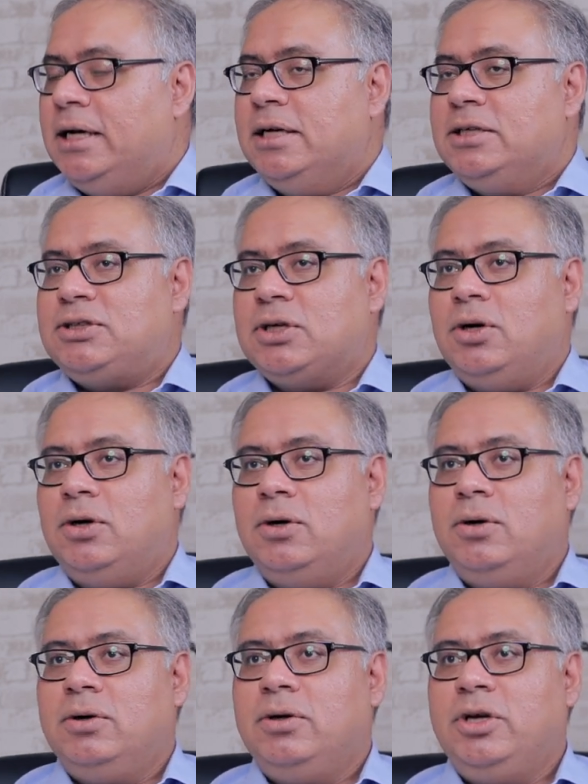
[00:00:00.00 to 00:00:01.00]

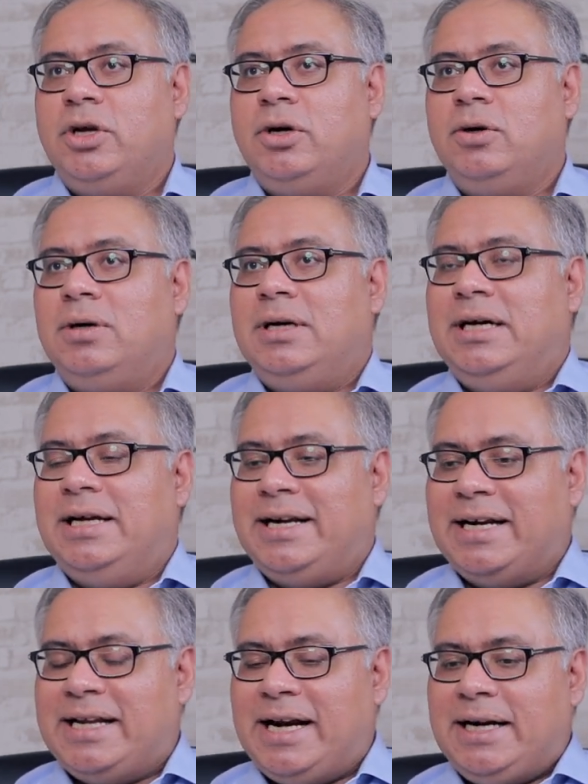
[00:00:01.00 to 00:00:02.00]
So, you know,
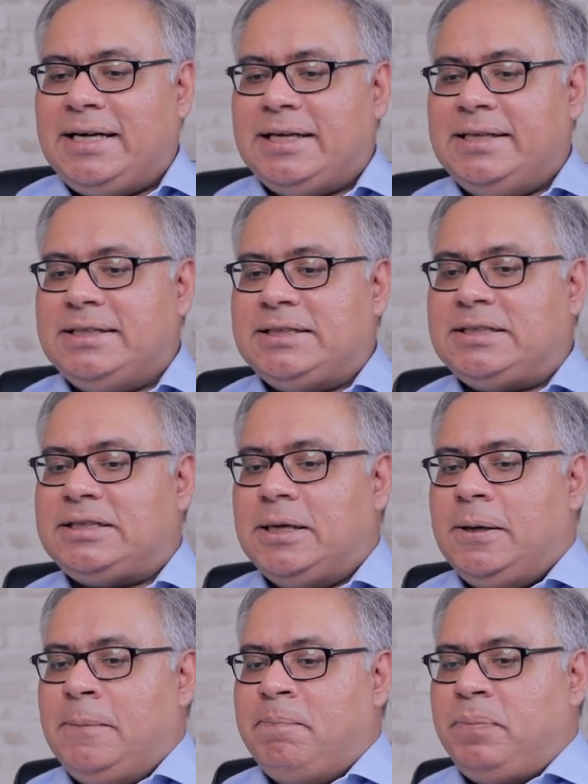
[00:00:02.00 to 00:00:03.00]
regret is
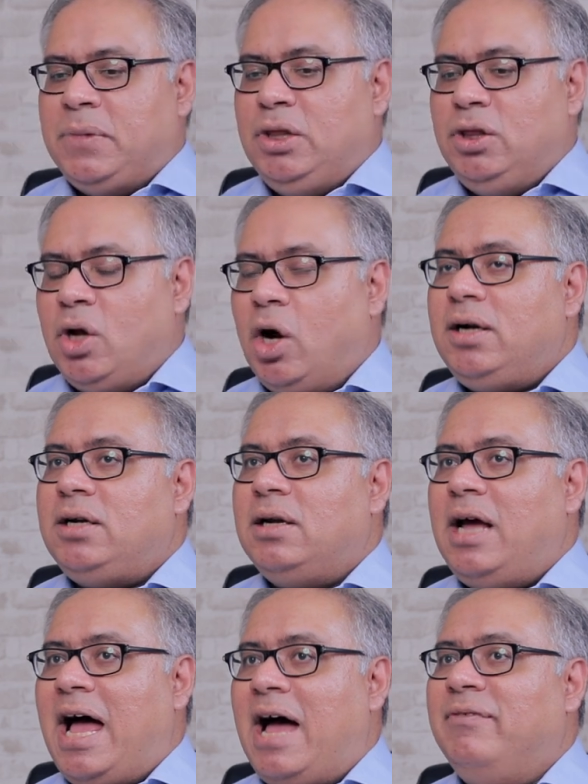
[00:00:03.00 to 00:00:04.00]
not
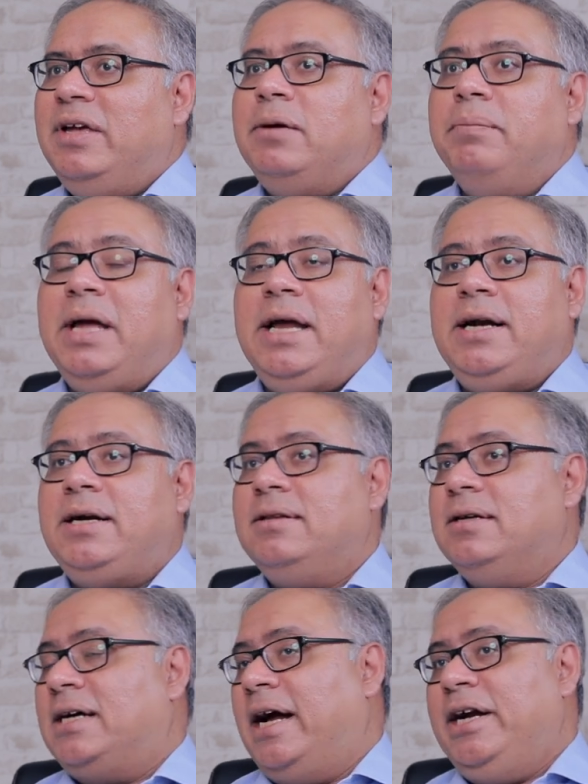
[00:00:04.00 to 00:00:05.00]
having made
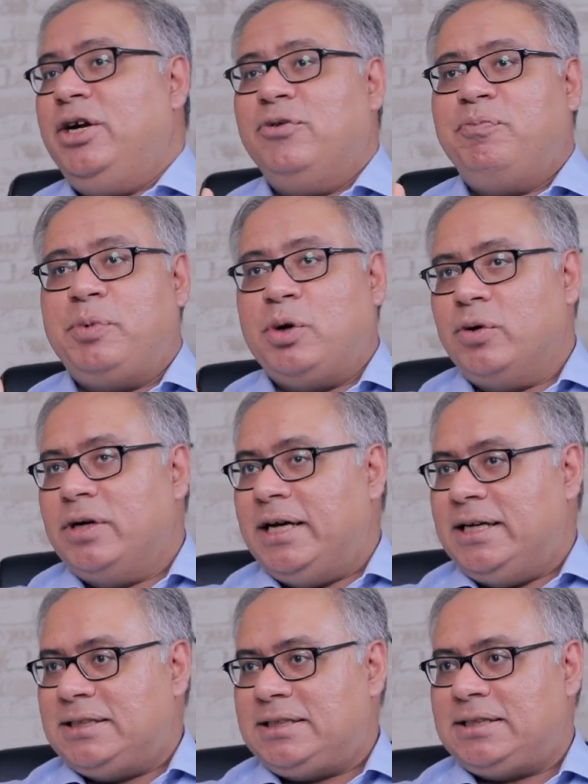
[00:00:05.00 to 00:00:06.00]
the kind of
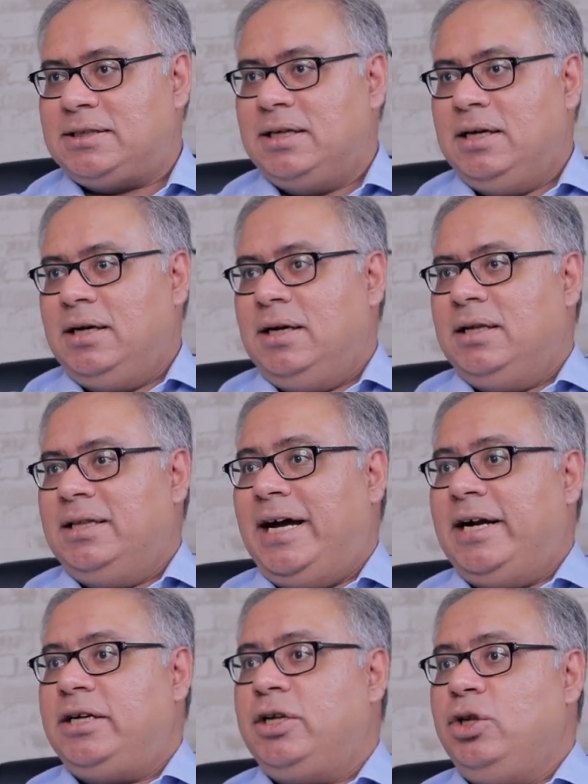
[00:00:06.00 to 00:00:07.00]
progress
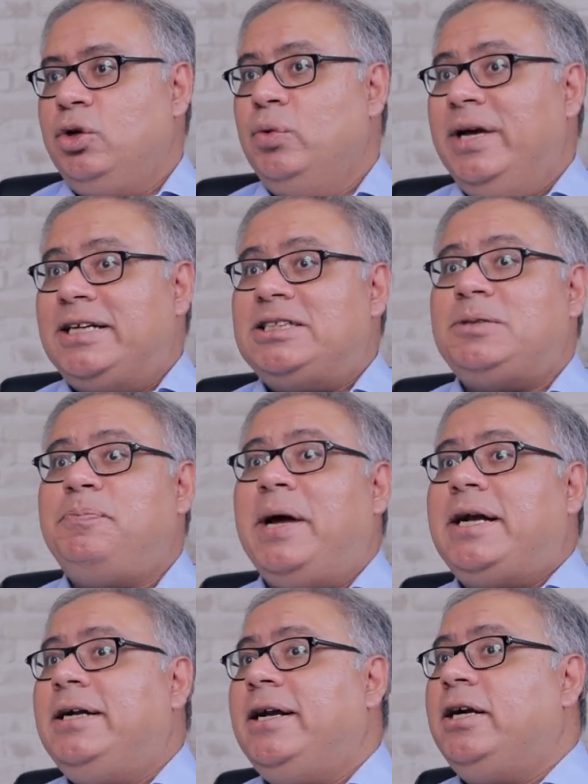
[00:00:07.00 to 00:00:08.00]
that you
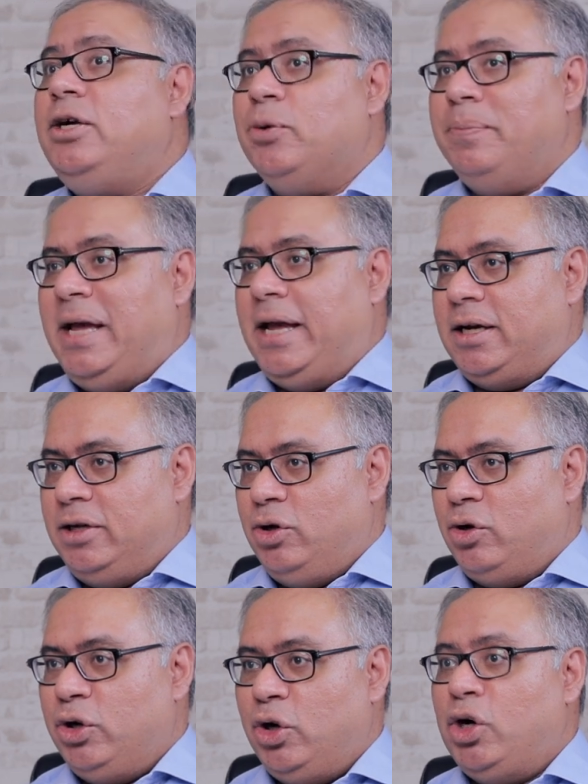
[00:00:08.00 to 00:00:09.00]
expected to make. You
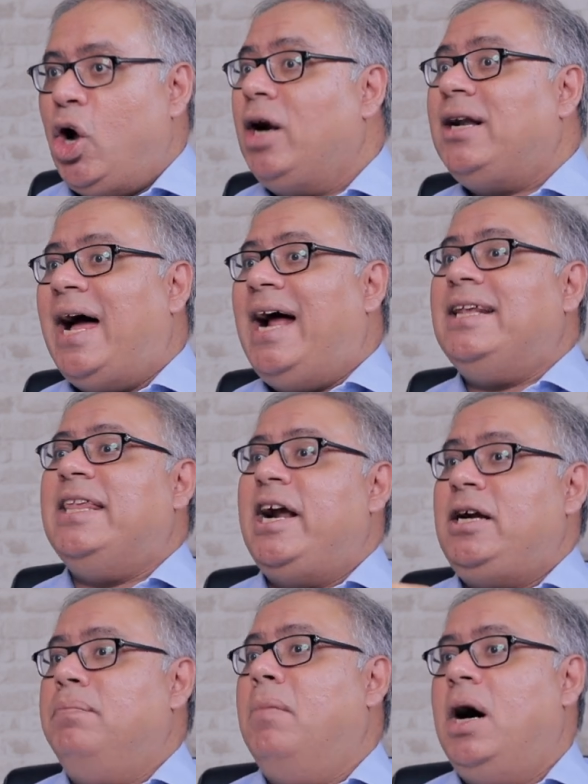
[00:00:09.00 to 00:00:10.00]
know, you're not at
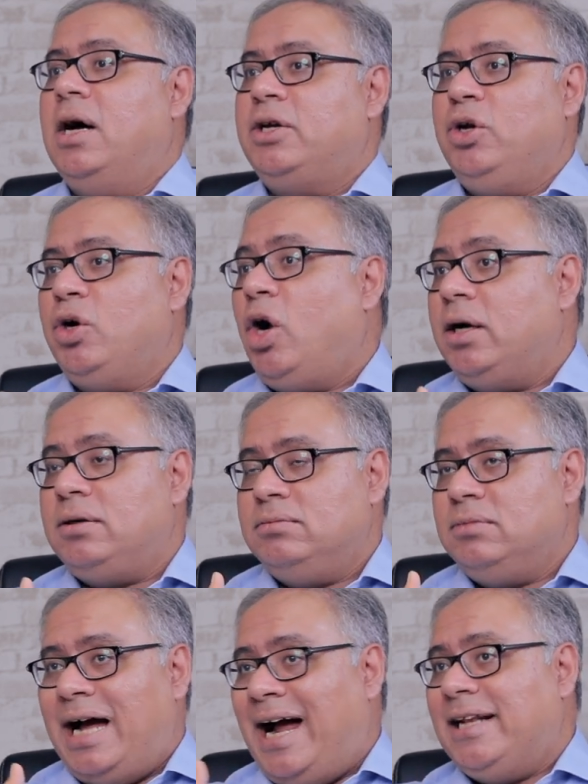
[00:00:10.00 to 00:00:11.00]
that mark, you're not
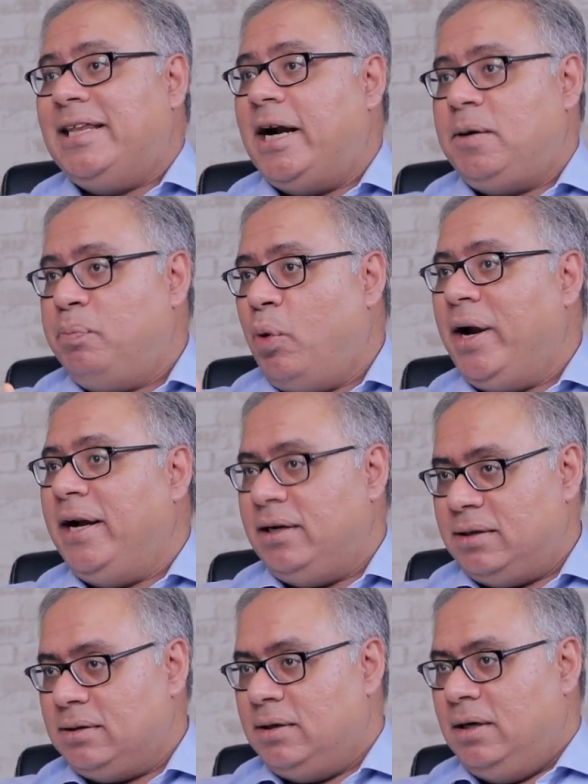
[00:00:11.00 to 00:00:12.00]
at that
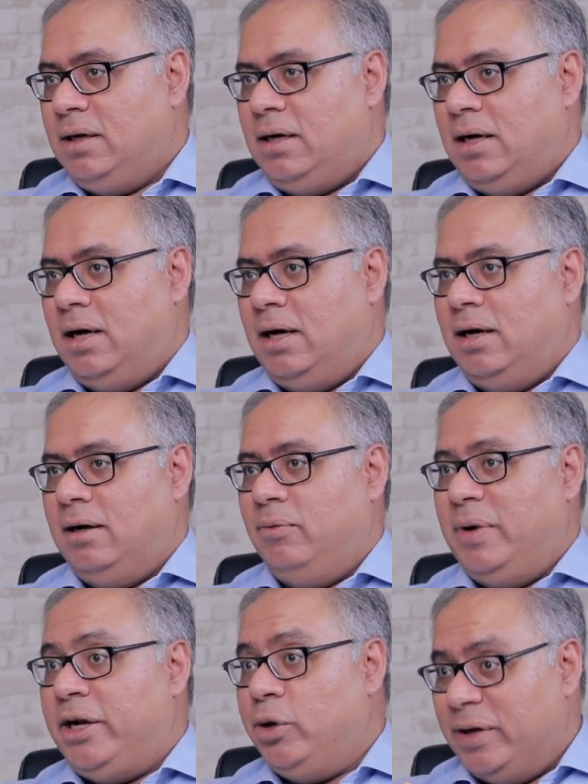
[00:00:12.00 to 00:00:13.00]
point
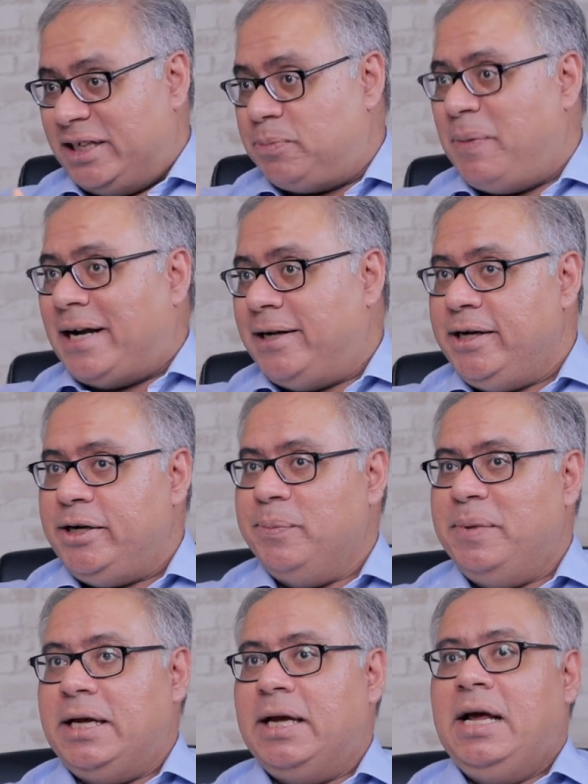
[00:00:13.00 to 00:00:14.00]
where you expected to
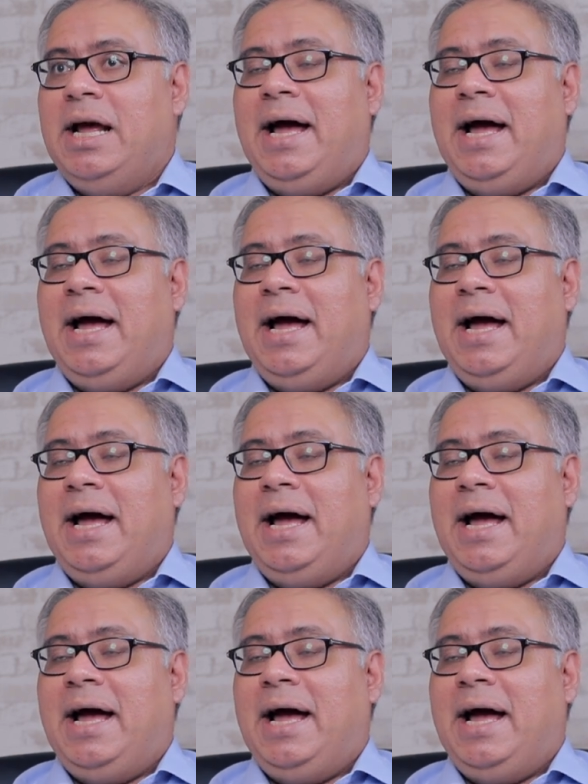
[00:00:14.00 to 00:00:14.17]
be.